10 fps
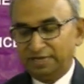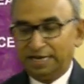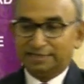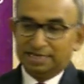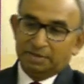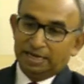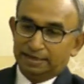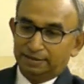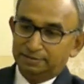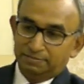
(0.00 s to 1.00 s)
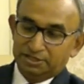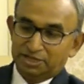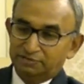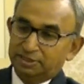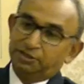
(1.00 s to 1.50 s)
and I tell my
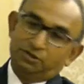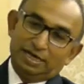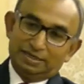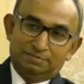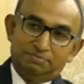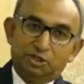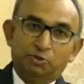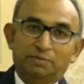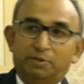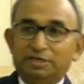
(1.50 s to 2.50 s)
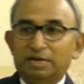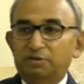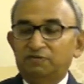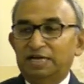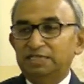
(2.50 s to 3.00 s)
driver, I'll see you in about a couple
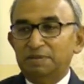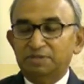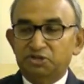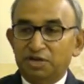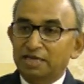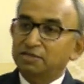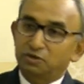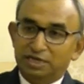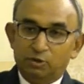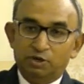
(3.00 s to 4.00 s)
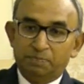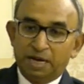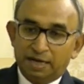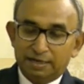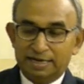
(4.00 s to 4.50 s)
of hours, maybe 3, so you can go and
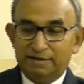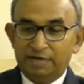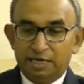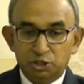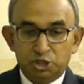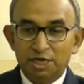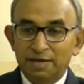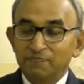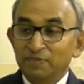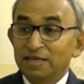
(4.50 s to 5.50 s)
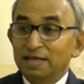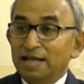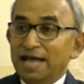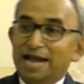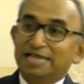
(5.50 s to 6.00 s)
park and have lunch.
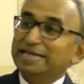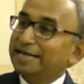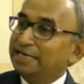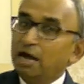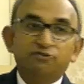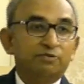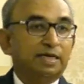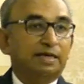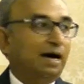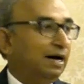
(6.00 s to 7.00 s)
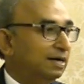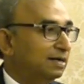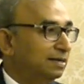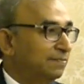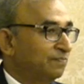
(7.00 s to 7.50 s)
And as I get down from the car,
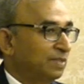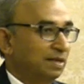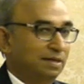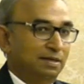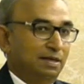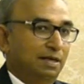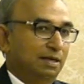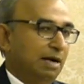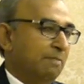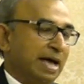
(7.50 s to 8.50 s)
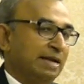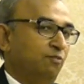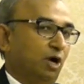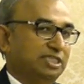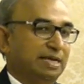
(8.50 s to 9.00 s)
a man
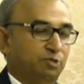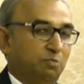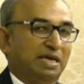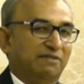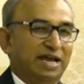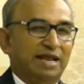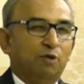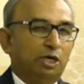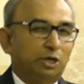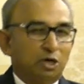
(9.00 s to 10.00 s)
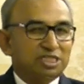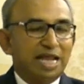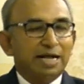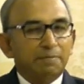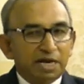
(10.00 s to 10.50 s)
walks up to me wearing what looks
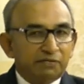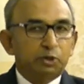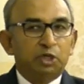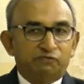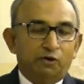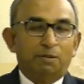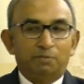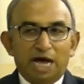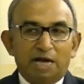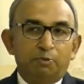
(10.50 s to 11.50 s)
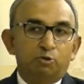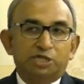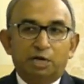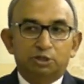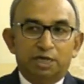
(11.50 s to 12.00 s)
like a bit of a uniform, dark blue
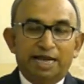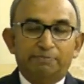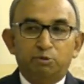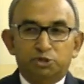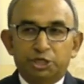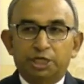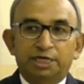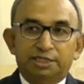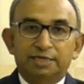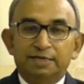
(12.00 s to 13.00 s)
trouser, light blue shirt,